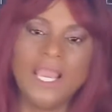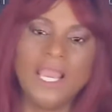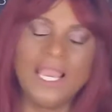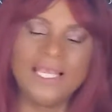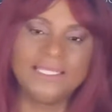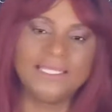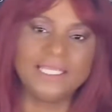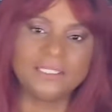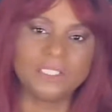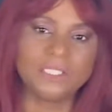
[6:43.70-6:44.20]

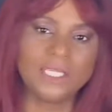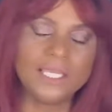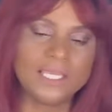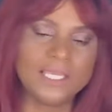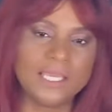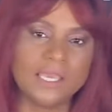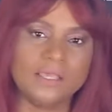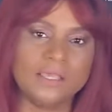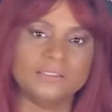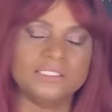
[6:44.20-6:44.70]
And the thing
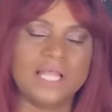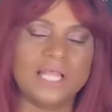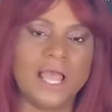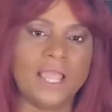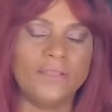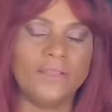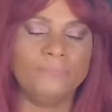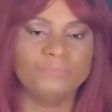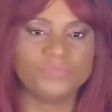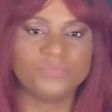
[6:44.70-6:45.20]
is,
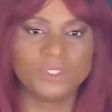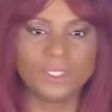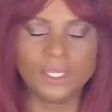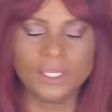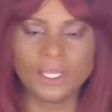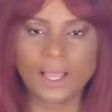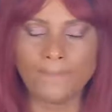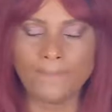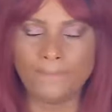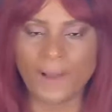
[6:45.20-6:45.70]
like,
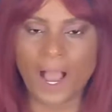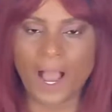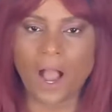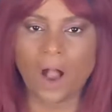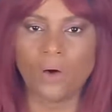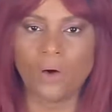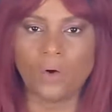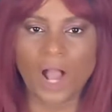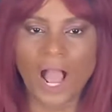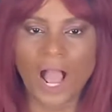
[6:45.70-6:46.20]
think
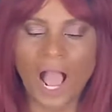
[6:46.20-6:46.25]
about